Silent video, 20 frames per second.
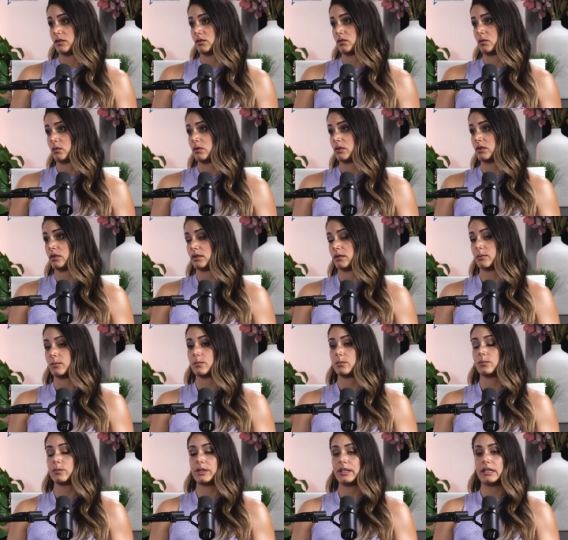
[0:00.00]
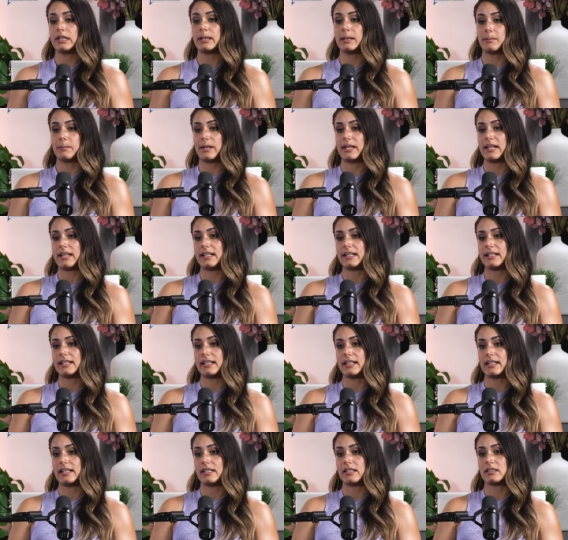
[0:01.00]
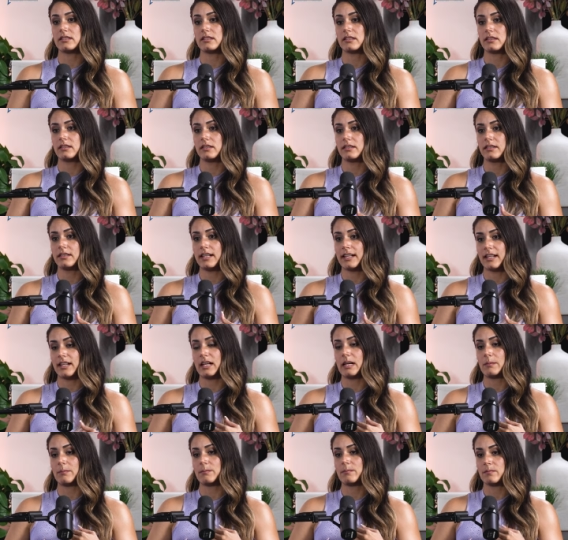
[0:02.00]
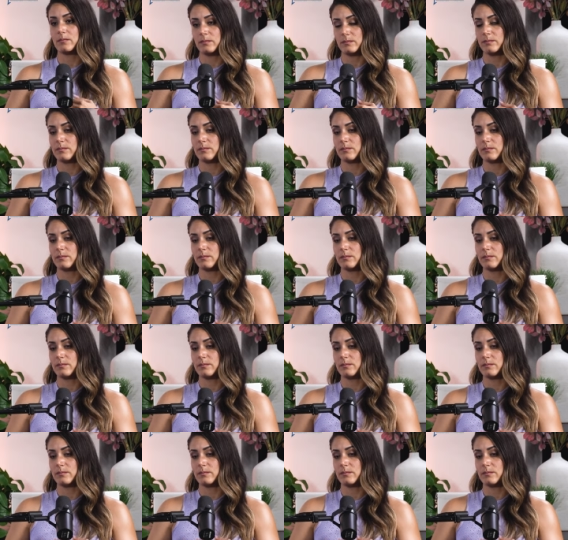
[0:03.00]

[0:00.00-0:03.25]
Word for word: order week come in, then it's then I'm